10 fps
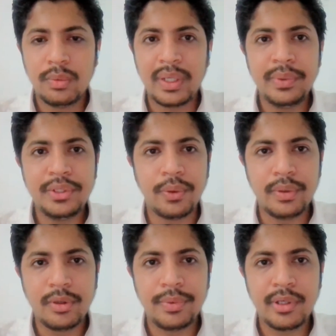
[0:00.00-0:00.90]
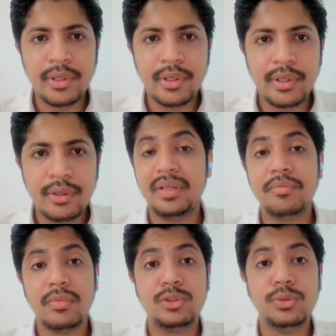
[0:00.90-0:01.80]
when we talk about,
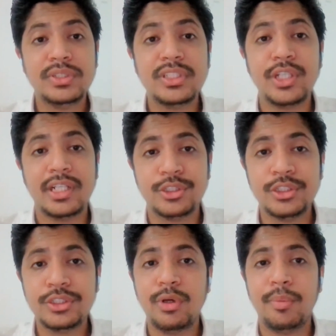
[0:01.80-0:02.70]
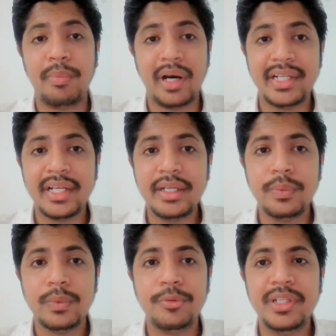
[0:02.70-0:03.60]
2 suggestions from my
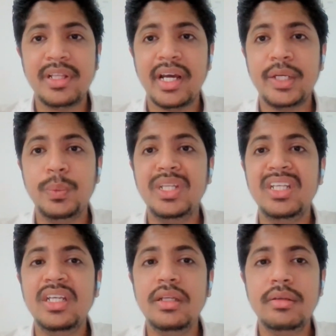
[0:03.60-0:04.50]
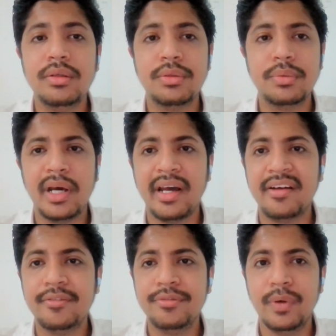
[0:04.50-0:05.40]
end would be that we need to
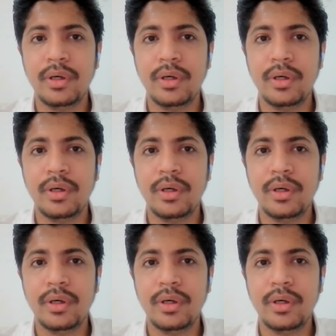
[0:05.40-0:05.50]
have,